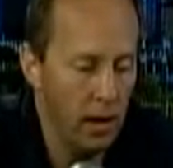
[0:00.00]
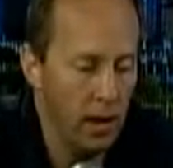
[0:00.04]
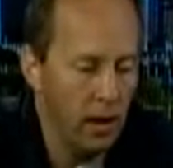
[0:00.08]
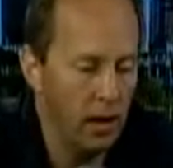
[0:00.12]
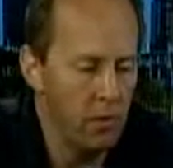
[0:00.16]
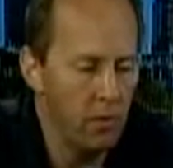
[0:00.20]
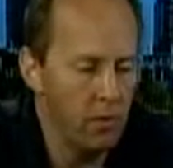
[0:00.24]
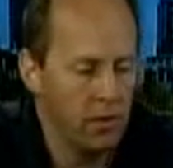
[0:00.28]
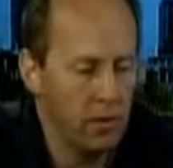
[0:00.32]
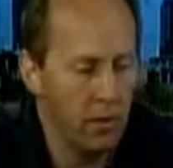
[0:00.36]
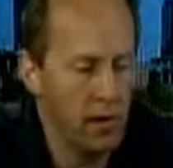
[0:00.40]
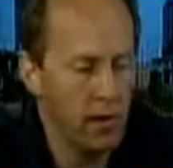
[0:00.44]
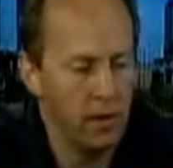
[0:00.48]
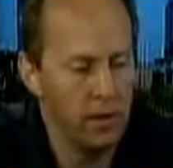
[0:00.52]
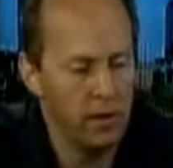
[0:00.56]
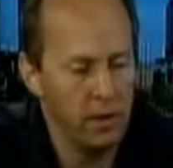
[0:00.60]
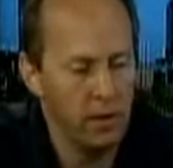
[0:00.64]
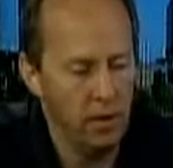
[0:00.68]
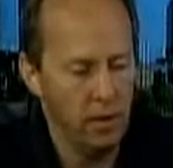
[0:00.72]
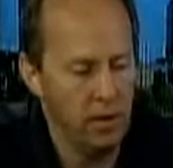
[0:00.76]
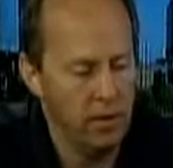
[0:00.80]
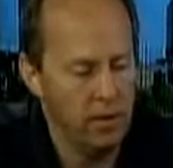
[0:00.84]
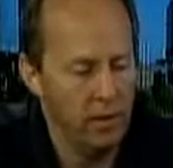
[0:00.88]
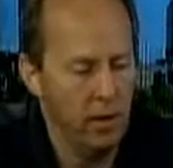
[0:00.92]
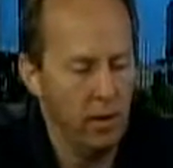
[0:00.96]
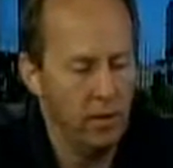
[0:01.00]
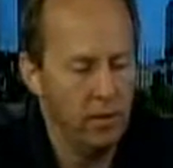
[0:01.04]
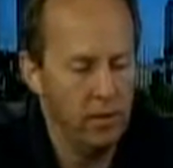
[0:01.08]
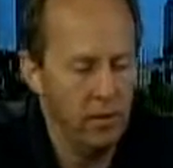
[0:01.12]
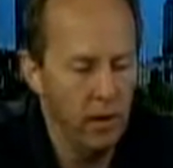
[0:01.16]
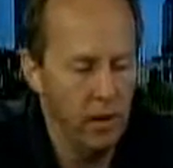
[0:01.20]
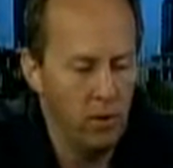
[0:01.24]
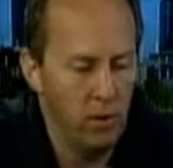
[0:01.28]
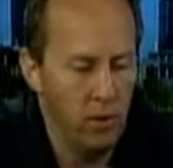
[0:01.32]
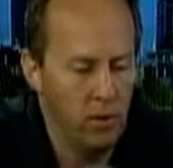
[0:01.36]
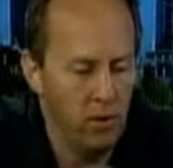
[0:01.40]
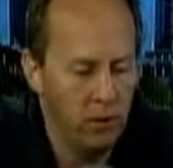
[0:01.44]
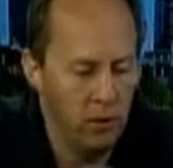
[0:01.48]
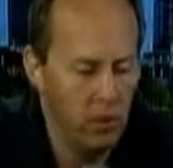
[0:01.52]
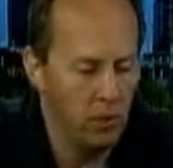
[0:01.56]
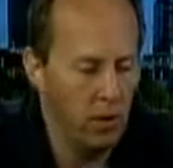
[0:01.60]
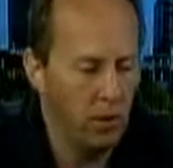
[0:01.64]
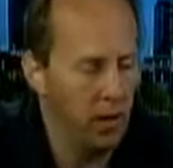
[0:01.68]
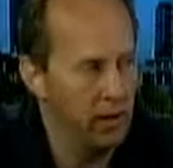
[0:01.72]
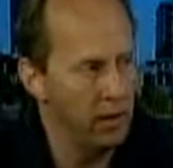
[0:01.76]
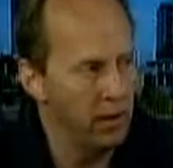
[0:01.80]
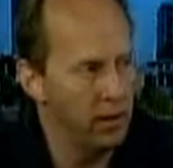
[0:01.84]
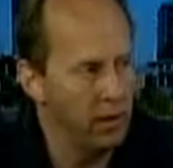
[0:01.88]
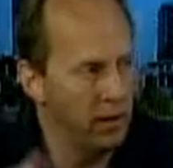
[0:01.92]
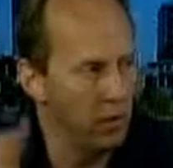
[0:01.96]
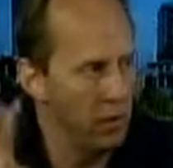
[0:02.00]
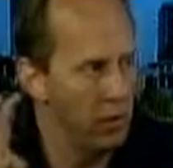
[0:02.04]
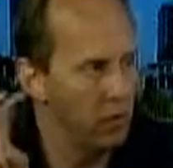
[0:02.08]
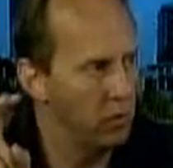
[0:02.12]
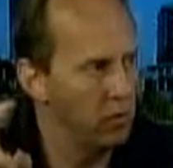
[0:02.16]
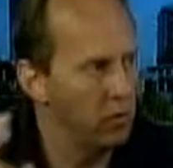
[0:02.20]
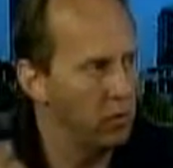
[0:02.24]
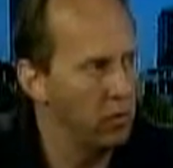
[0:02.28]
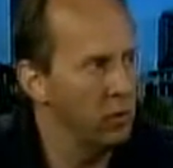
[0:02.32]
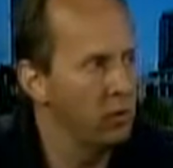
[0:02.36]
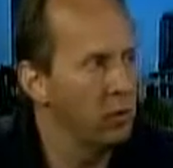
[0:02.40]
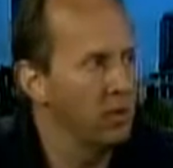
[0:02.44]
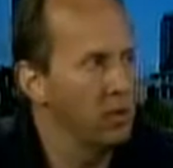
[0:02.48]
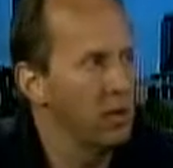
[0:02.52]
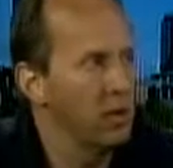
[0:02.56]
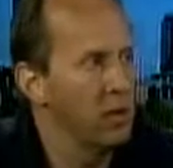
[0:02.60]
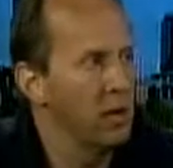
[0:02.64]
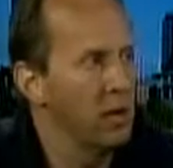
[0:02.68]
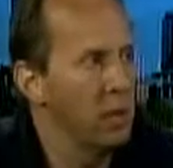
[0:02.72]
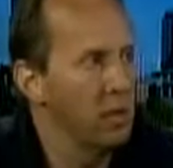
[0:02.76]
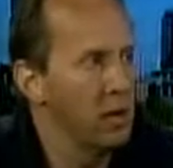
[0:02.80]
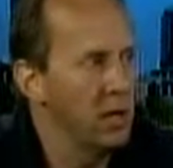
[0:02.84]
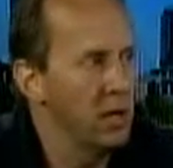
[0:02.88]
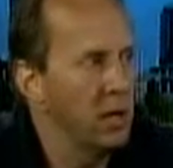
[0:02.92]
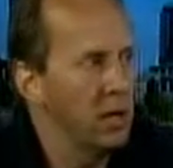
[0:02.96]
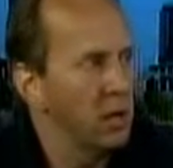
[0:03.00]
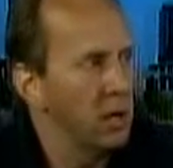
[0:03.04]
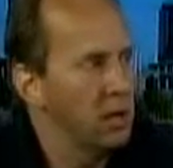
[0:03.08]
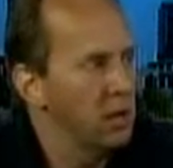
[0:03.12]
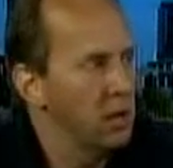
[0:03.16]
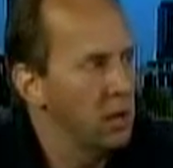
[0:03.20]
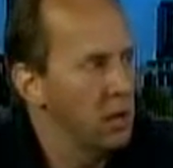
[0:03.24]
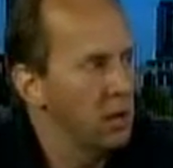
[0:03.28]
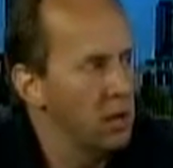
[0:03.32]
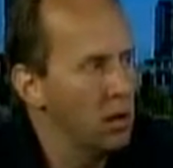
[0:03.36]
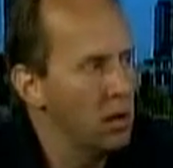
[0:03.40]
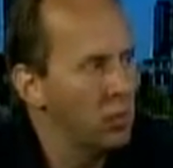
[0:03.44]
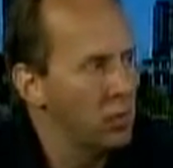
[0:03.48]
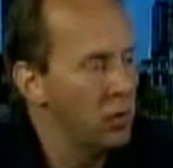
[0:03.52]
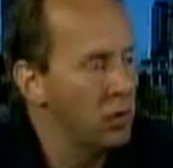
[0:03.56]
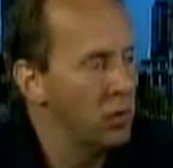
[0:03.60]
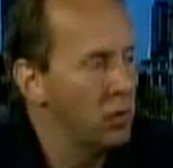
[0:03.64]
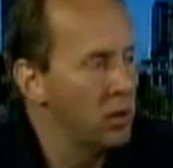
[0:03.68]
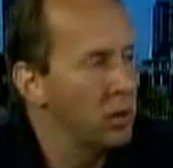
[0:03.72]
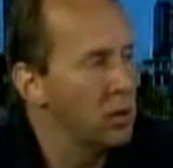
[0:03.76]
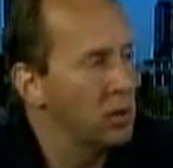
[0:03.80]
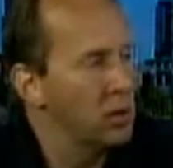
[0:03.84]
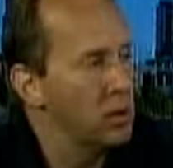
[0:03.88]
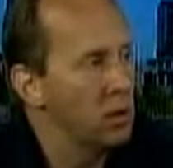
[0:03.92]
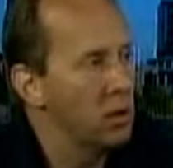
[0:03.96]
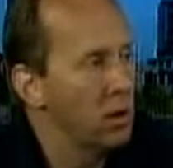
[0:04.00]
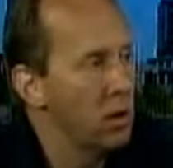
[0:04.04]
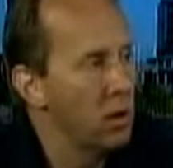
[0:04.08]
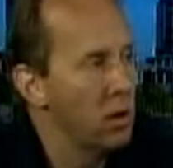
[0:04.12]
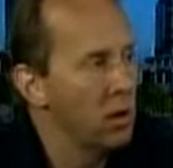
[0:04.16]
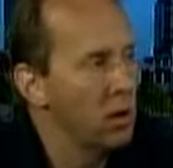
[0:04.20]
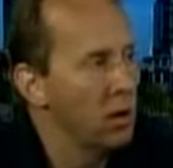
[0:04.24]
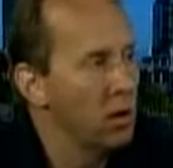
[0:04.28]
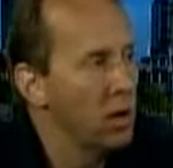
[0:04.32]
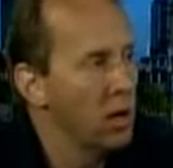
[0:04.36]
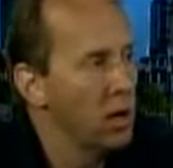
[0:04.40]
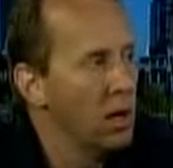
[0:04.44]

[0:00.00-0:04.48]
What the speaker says: was asked, I went to my interview with the MEA a couple of weeks ago,